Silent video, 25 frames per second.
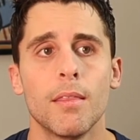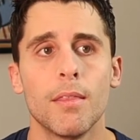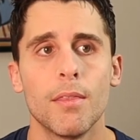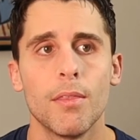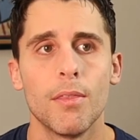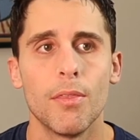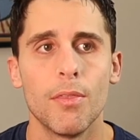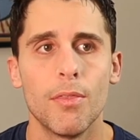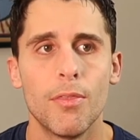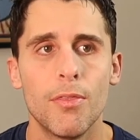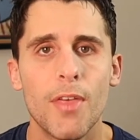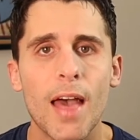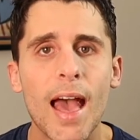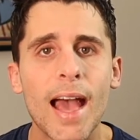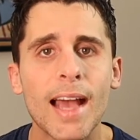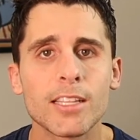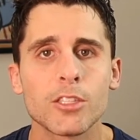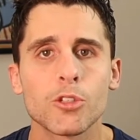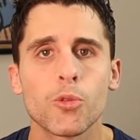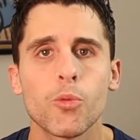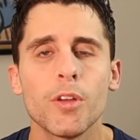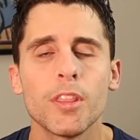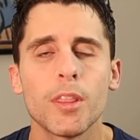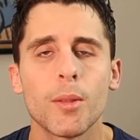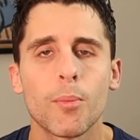
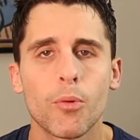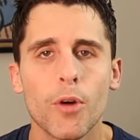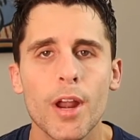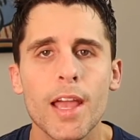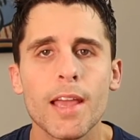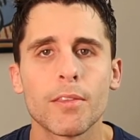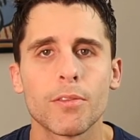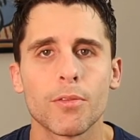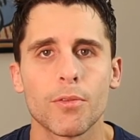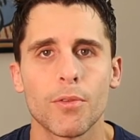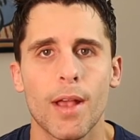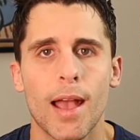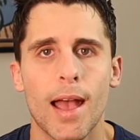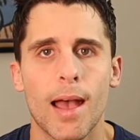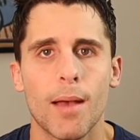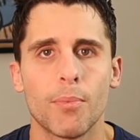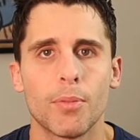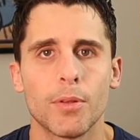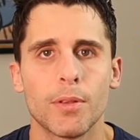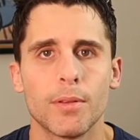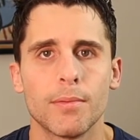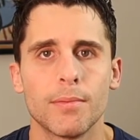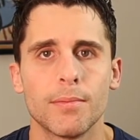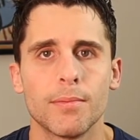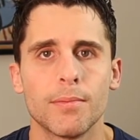That's when the breakthrough
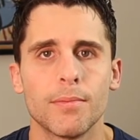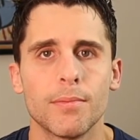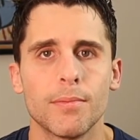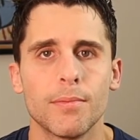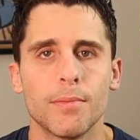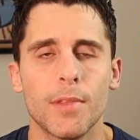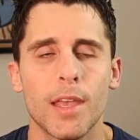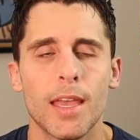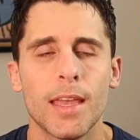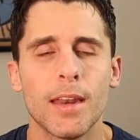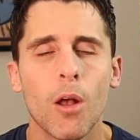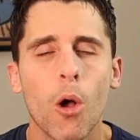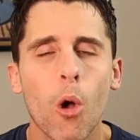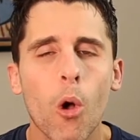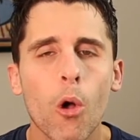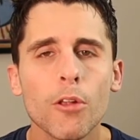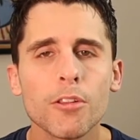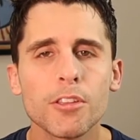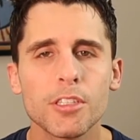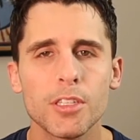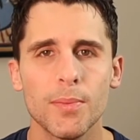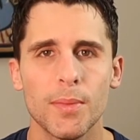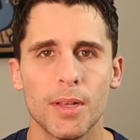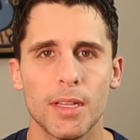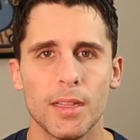happened. And
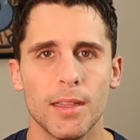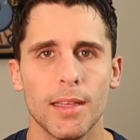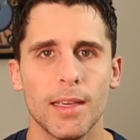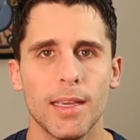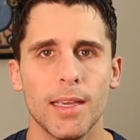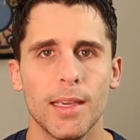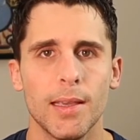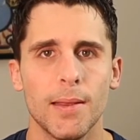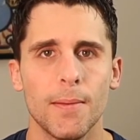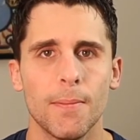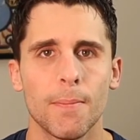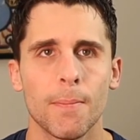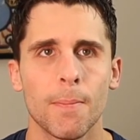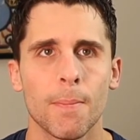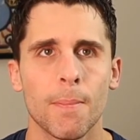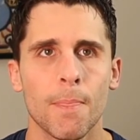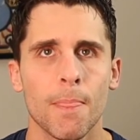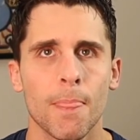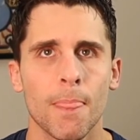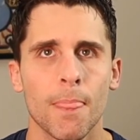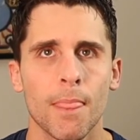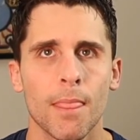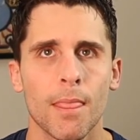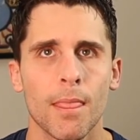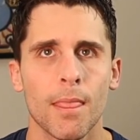ultimately,
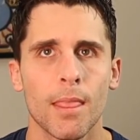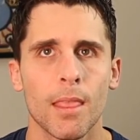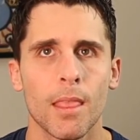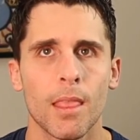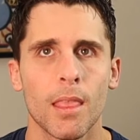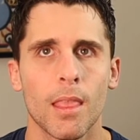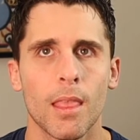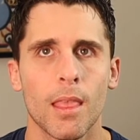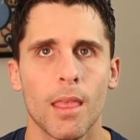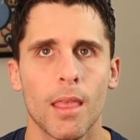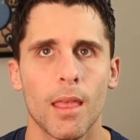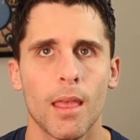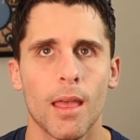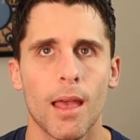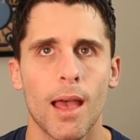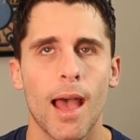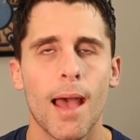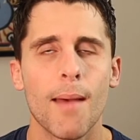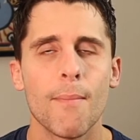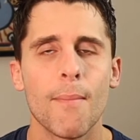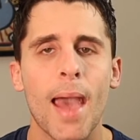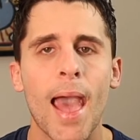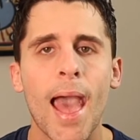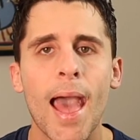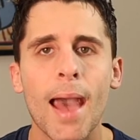
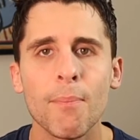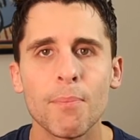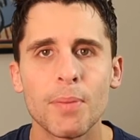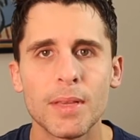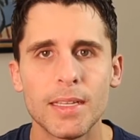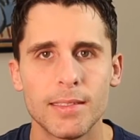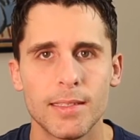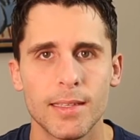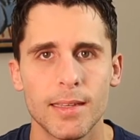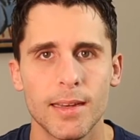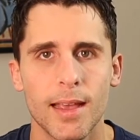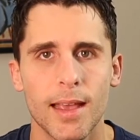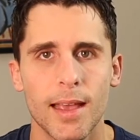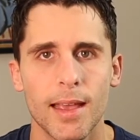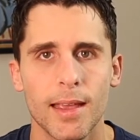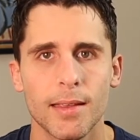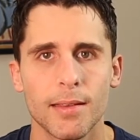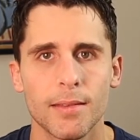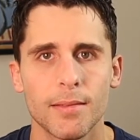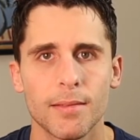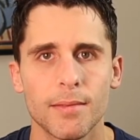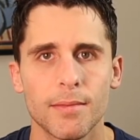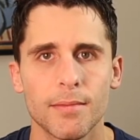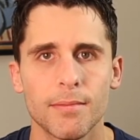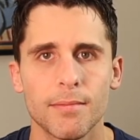I'm happy today.
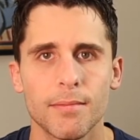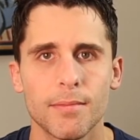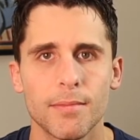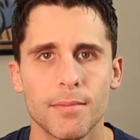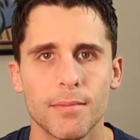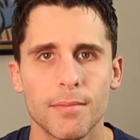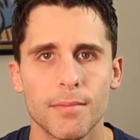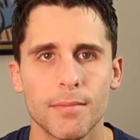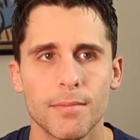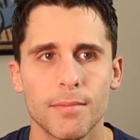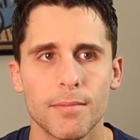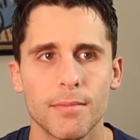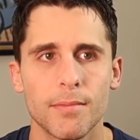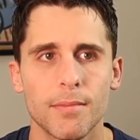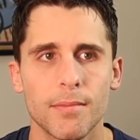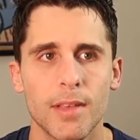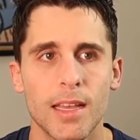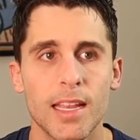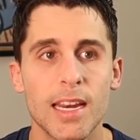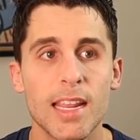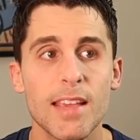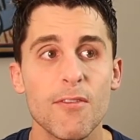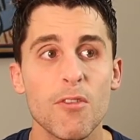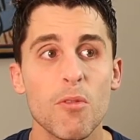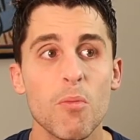
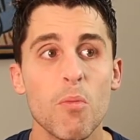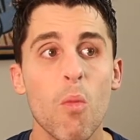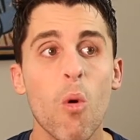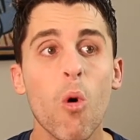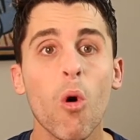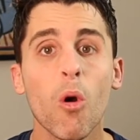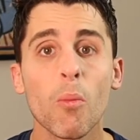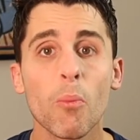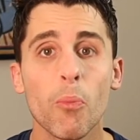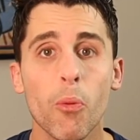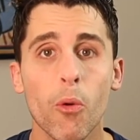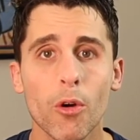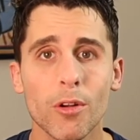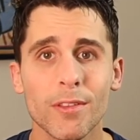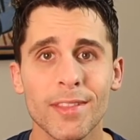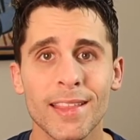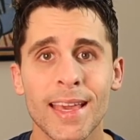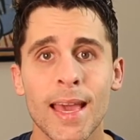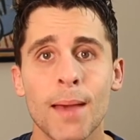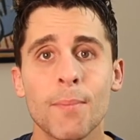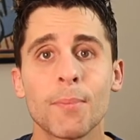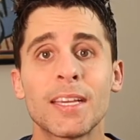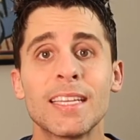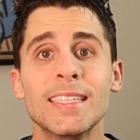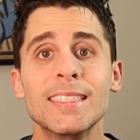And even more importantly,
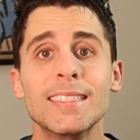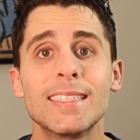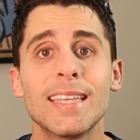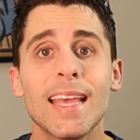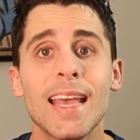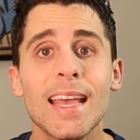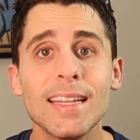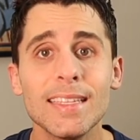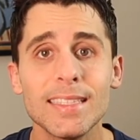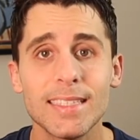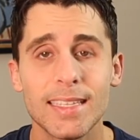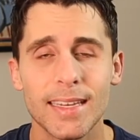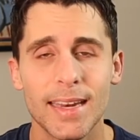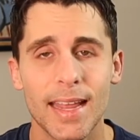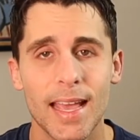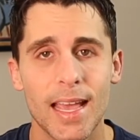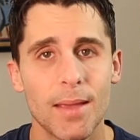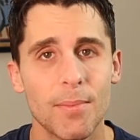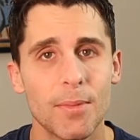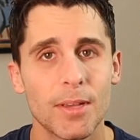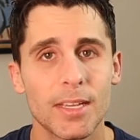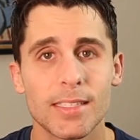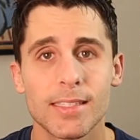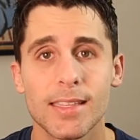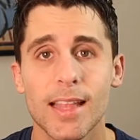I'm content today,
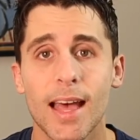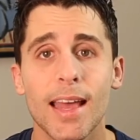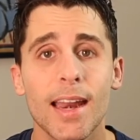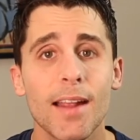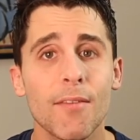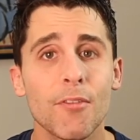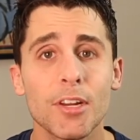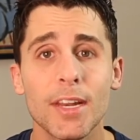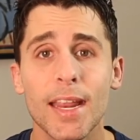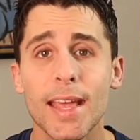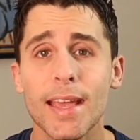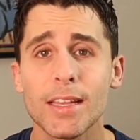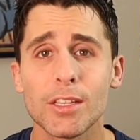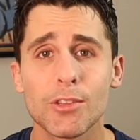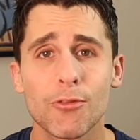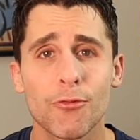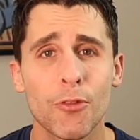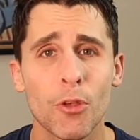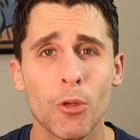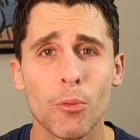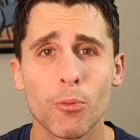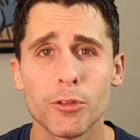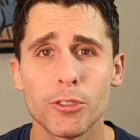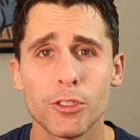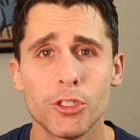because not every day is
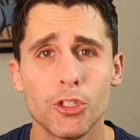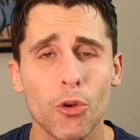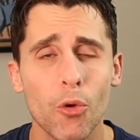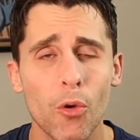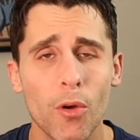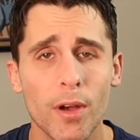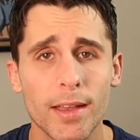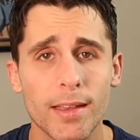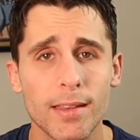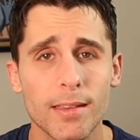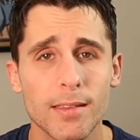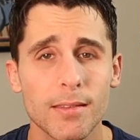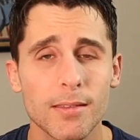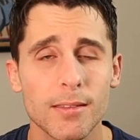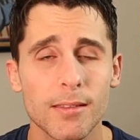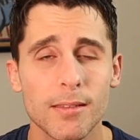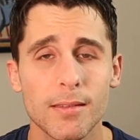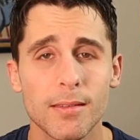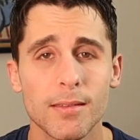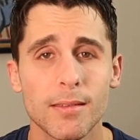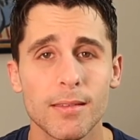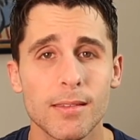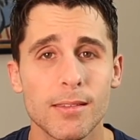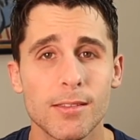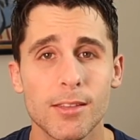filled with joy.
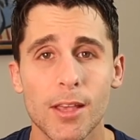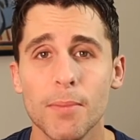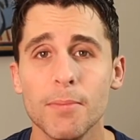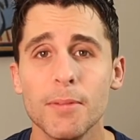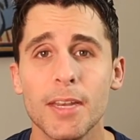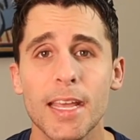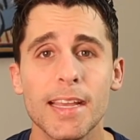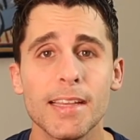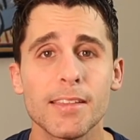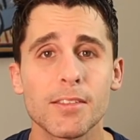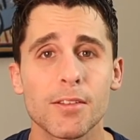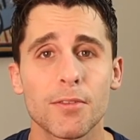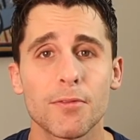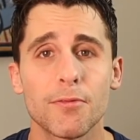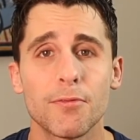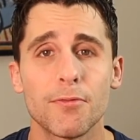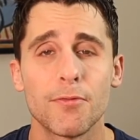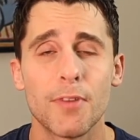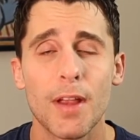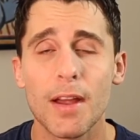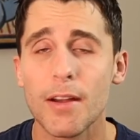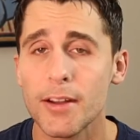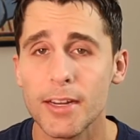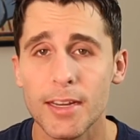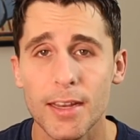Some days are
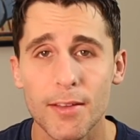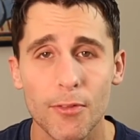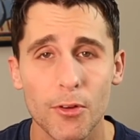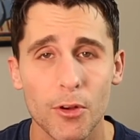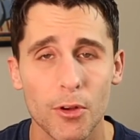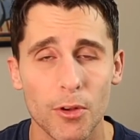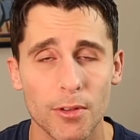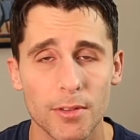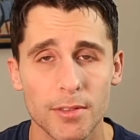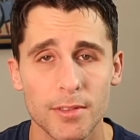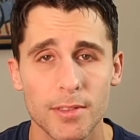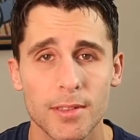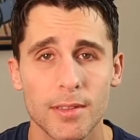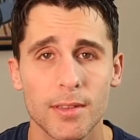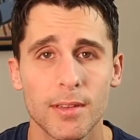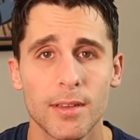very difficult.